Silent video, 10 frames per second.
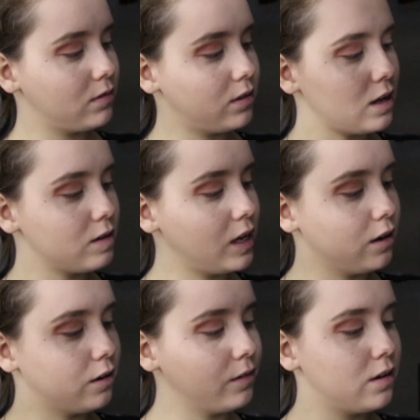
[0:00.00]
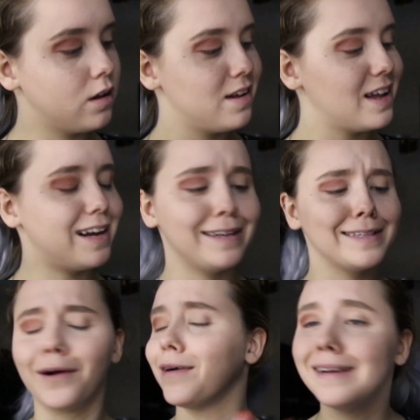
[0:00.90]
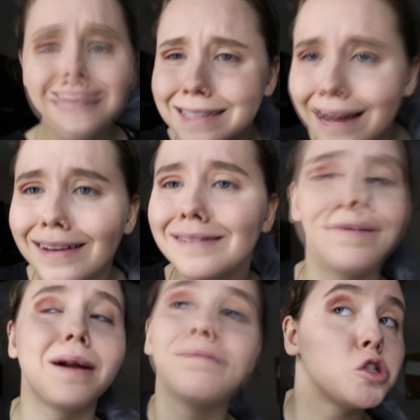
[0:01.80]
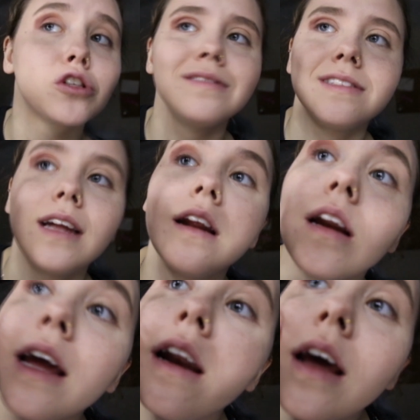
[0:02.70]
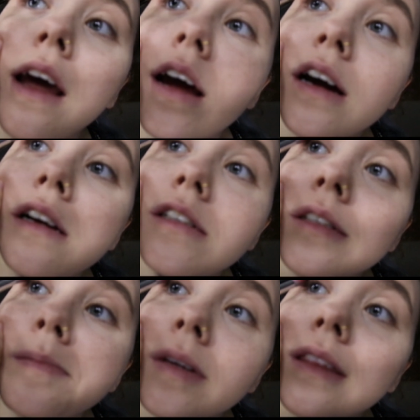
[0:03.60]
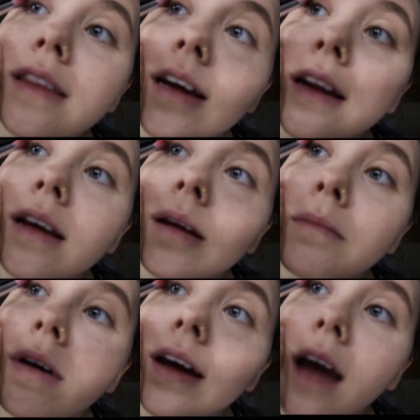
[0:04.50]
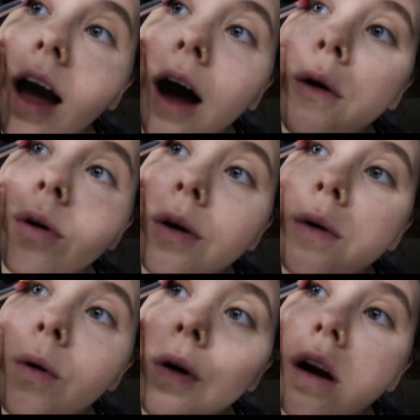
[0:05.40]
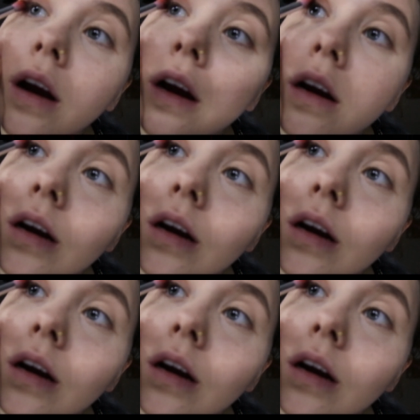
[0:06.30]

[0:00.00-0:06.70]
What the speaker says: down here, as I already stated, but I'm just gonna state it again, and just put that in my outer corner.